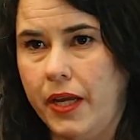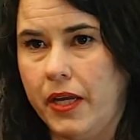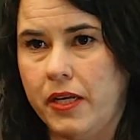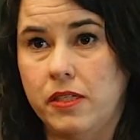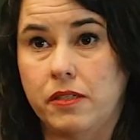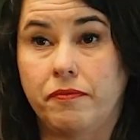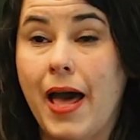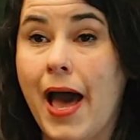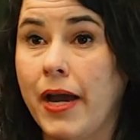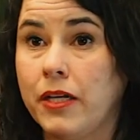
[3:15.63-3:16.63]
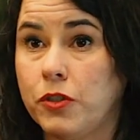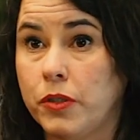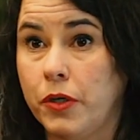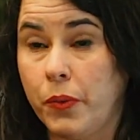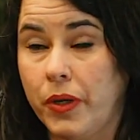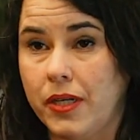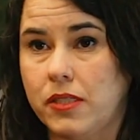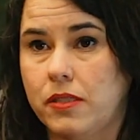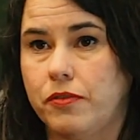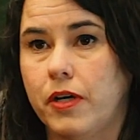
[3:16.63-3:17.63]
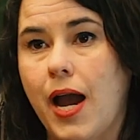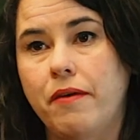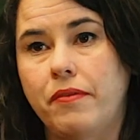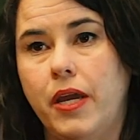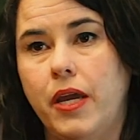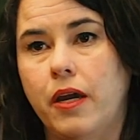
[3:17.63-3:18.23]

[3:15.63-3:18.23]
is flagged or noticed for having